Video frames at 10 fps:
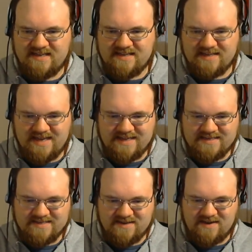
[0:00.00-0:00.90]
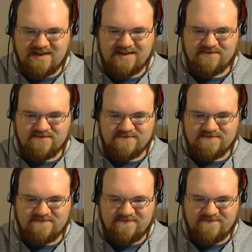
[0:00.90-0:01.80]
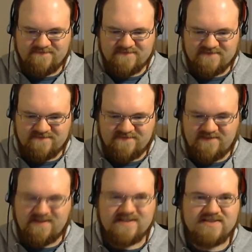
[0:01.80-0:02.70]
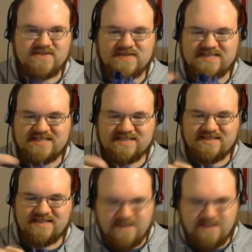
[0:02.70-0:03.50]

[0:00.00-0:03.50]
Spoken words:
legs are handled very uninterestingly.